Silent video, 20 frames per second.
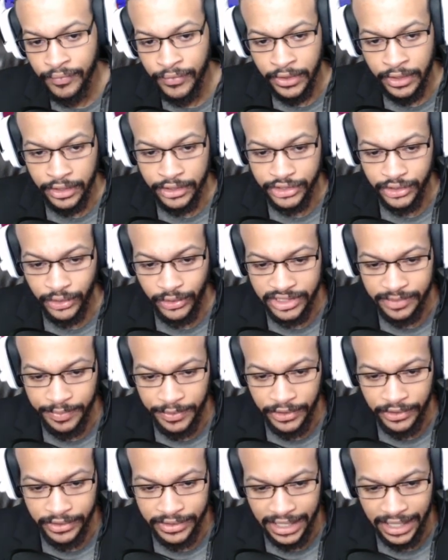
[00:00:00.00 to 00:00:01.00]
You should always
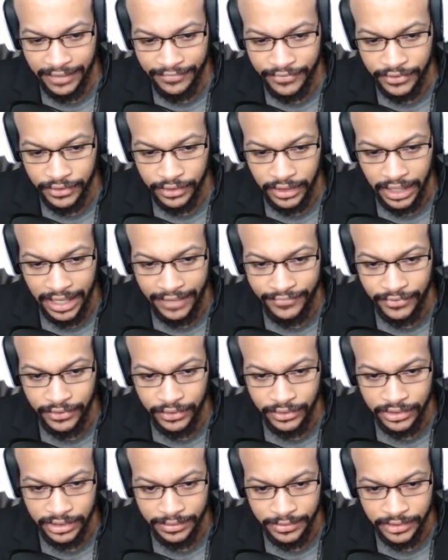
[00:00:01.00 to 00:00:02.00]
build after you
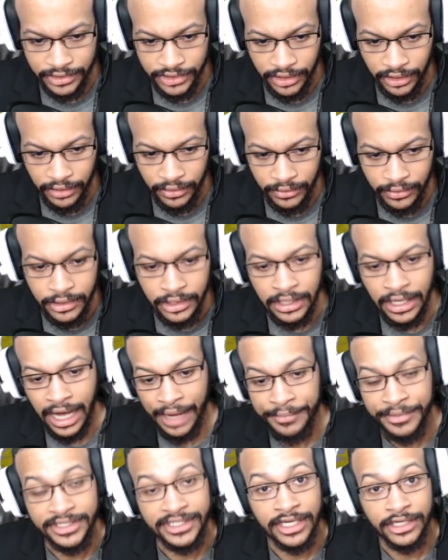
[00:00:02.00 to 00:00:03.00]
do something. So I
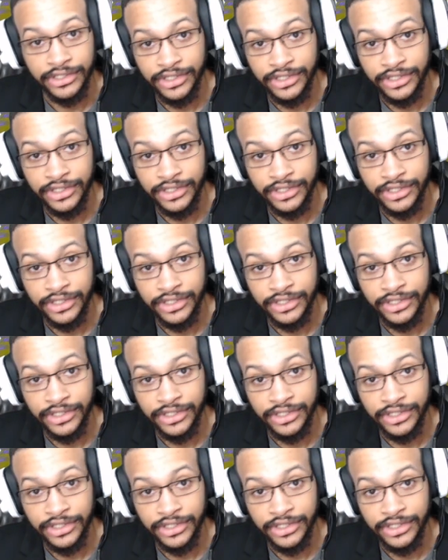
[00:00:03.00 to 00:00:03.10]
missed that